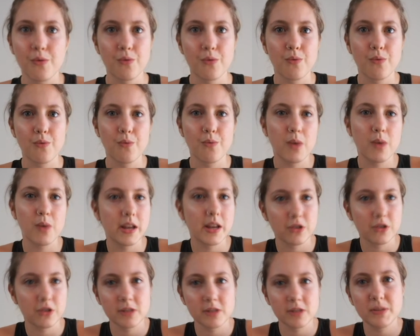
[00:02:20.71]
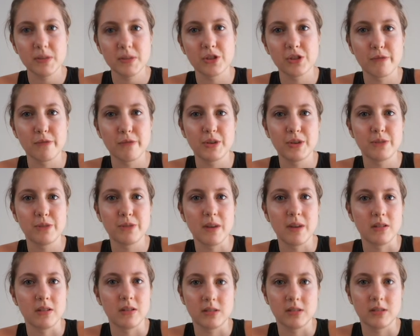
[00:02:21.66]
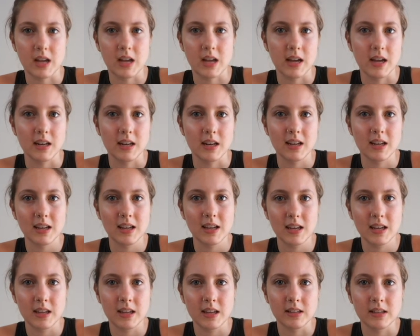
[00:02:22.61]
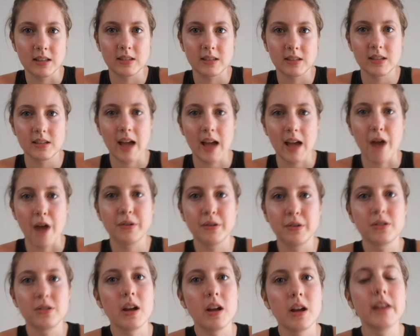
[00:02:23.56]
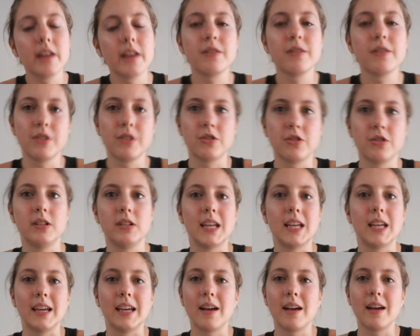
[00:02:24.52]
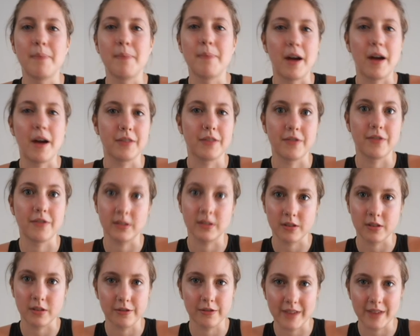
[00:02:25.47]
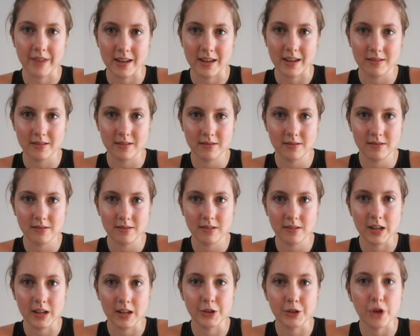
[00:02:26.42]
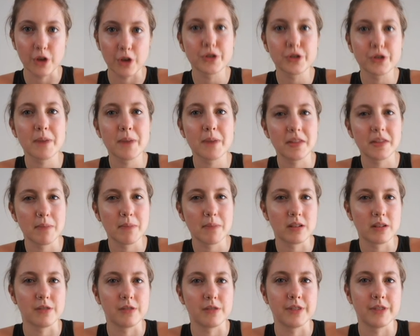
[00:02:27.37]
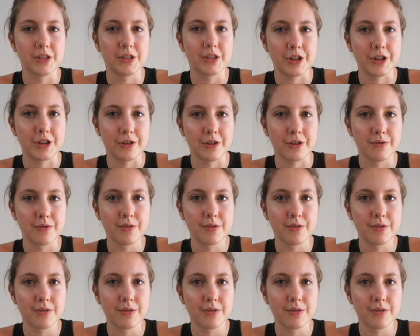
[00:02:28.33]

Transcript: What interests me so much about design is how it's not individually about the physical fit. It's also about the mental fit too.